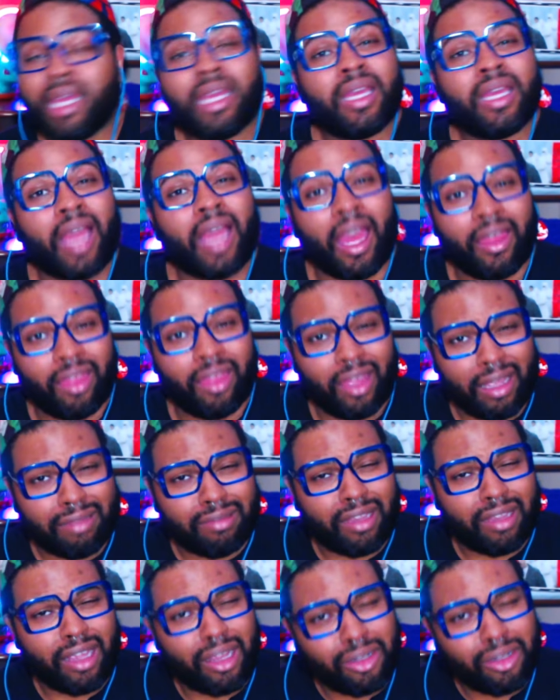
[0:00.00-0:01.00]
I think it's
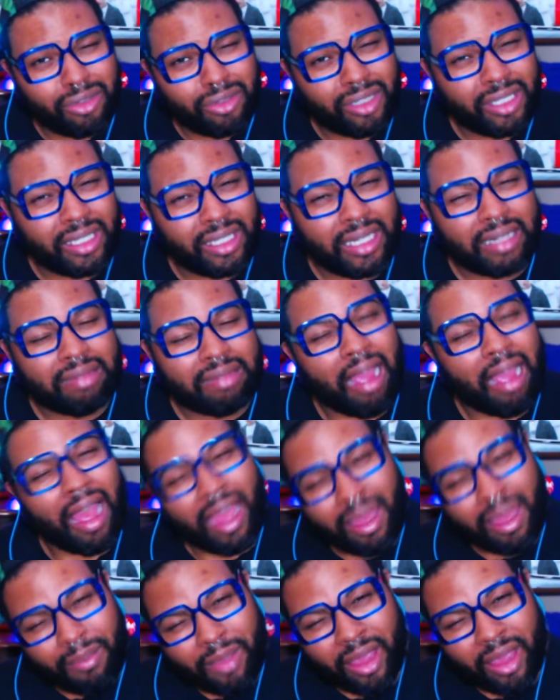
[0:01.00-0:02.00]
interesting
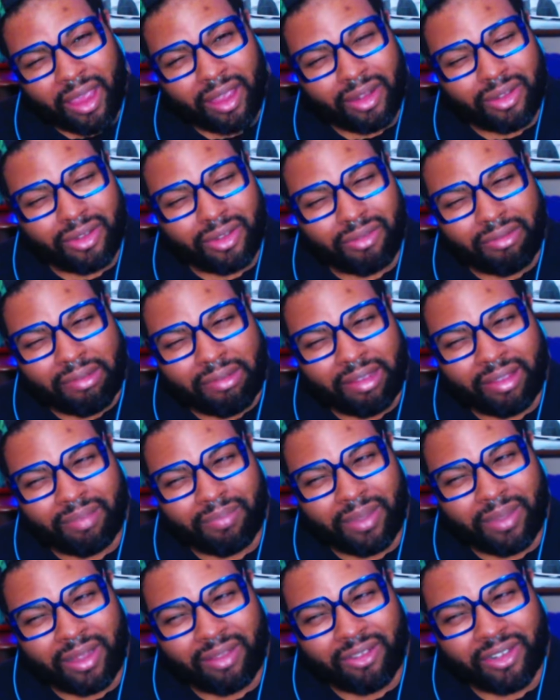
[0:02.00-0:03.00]
timing to
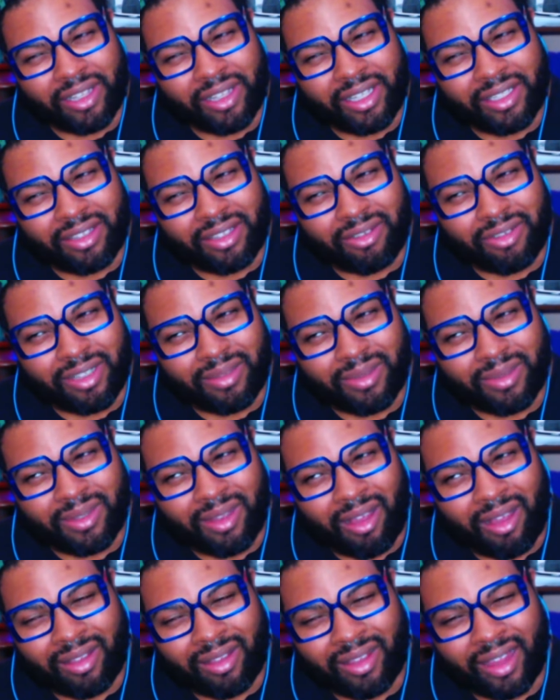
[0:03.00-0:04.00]
be releasing Christmas song.